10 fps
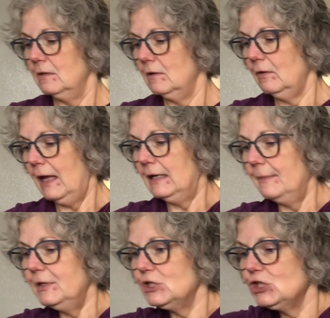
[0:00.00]
Okay, and I'm
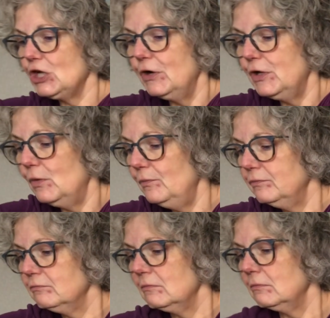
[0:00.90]
going to show you
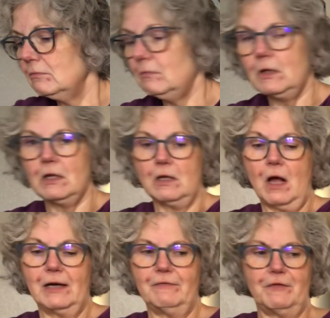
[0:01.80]

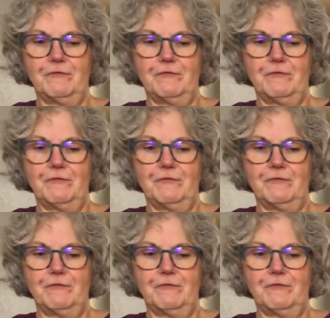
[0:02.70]
kind of